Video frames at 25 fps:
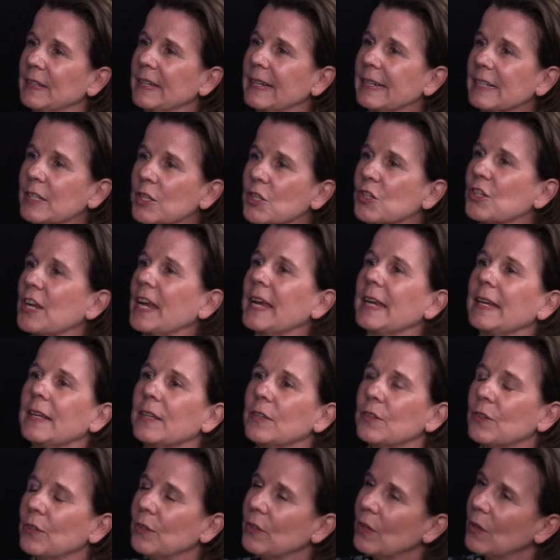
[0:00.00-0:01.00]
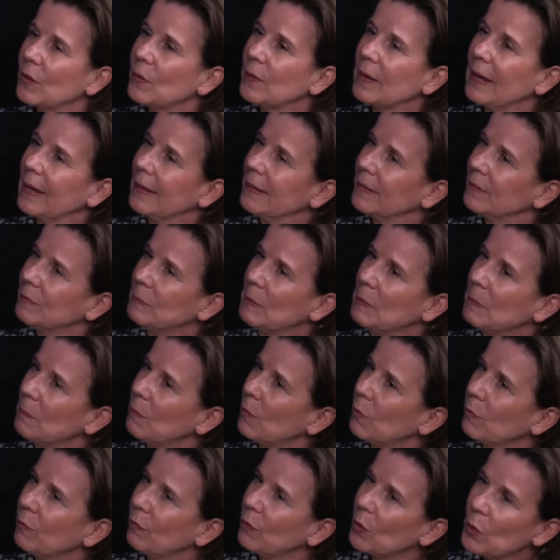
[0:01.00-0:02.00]
the exchange, you know, kind of a bit
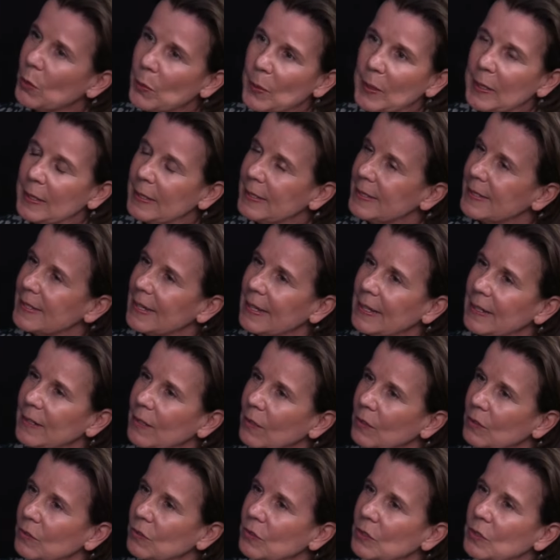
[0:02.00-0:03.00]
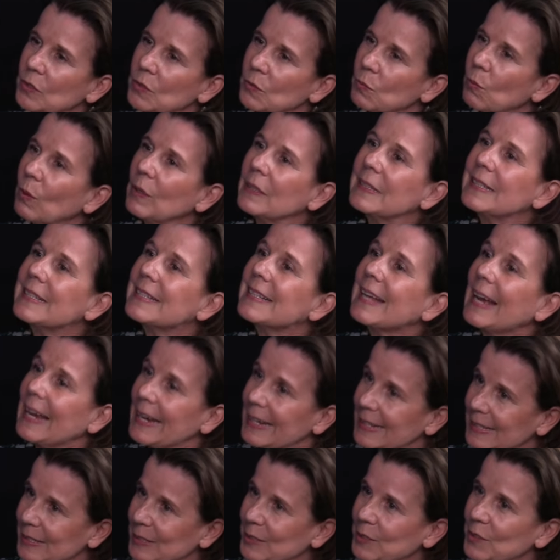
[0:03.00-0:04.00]
more fluid mm -hmm. and mm-hmm. not just one
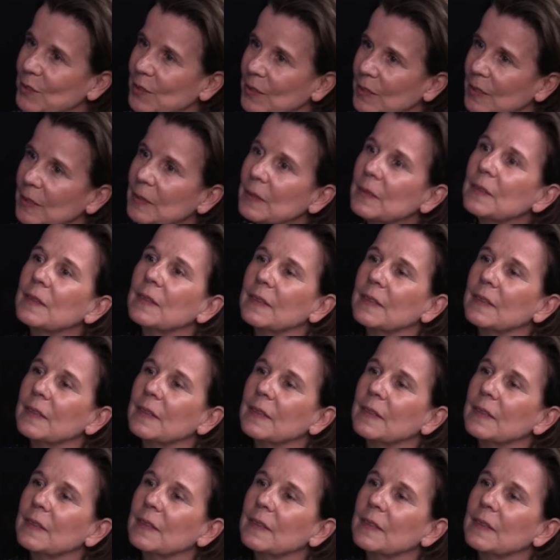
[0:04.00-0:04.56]
sided, mm -hmm. you mm-hmm. know?